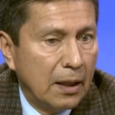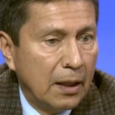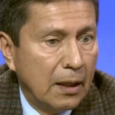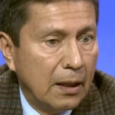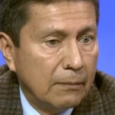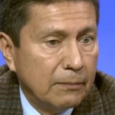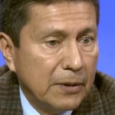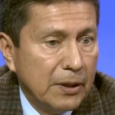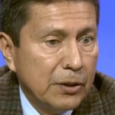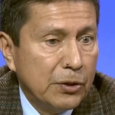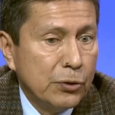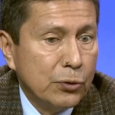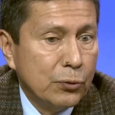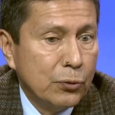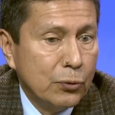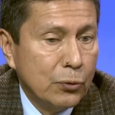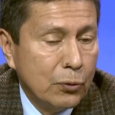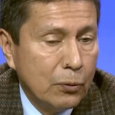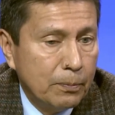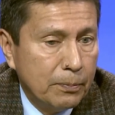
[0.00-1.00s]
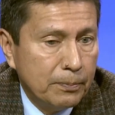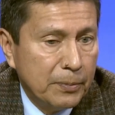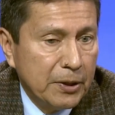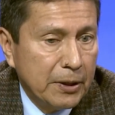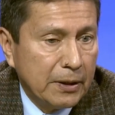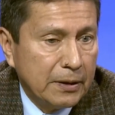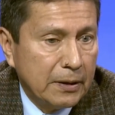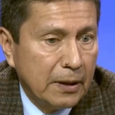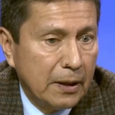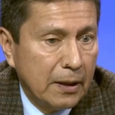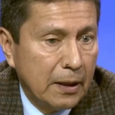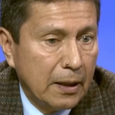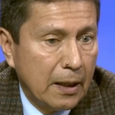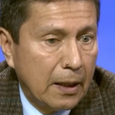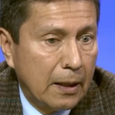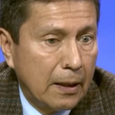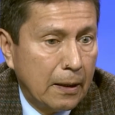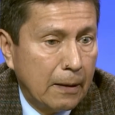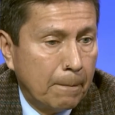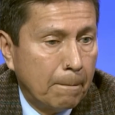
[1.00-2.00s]
um, if you pick the,
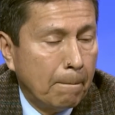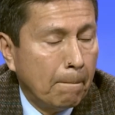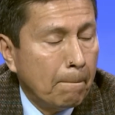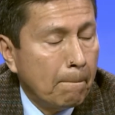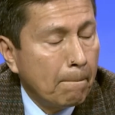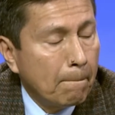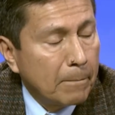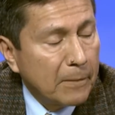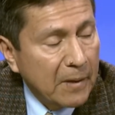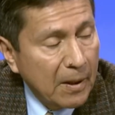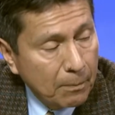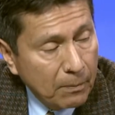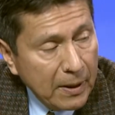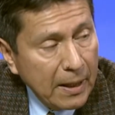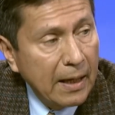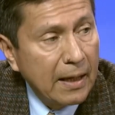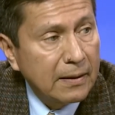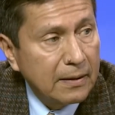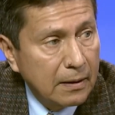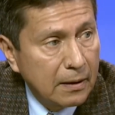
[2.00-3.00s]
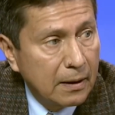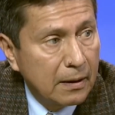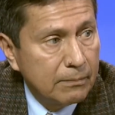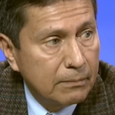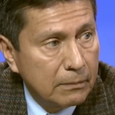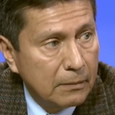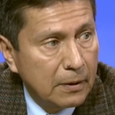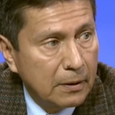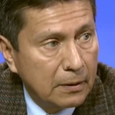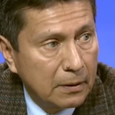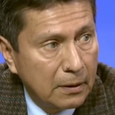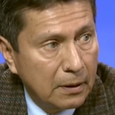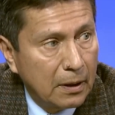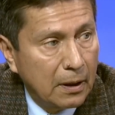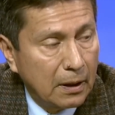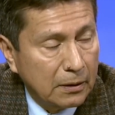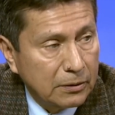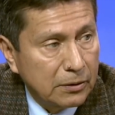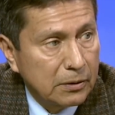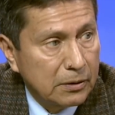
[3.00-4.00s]
um, the plan that uh,
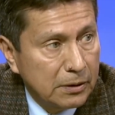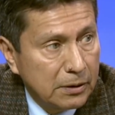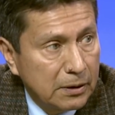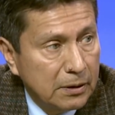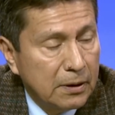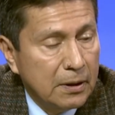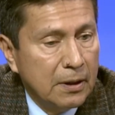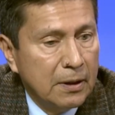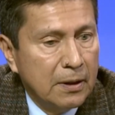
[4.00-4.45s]
actually